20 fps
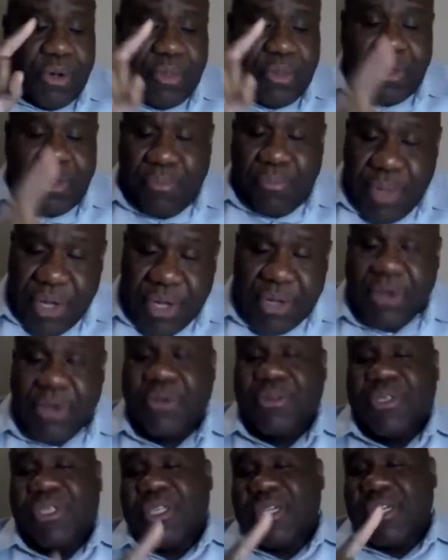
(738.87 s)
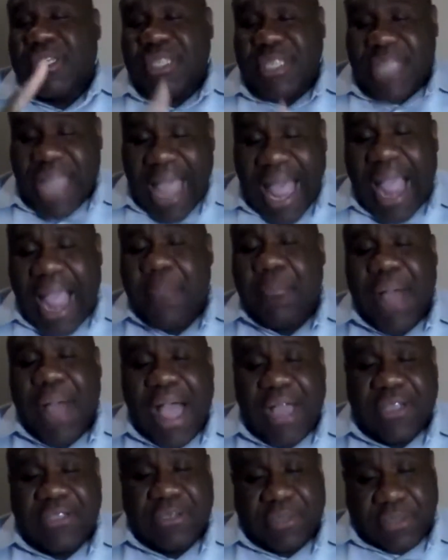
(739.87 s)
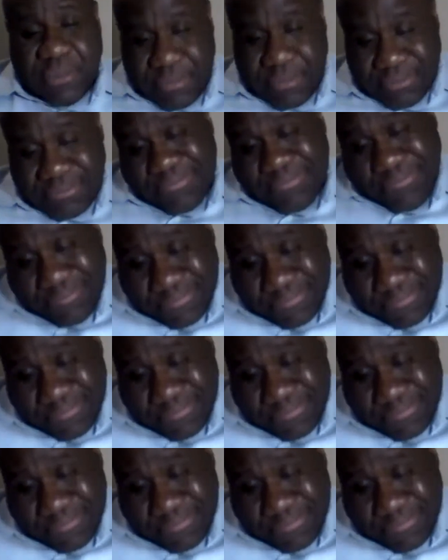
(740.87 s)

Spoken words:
the meals and the skybox.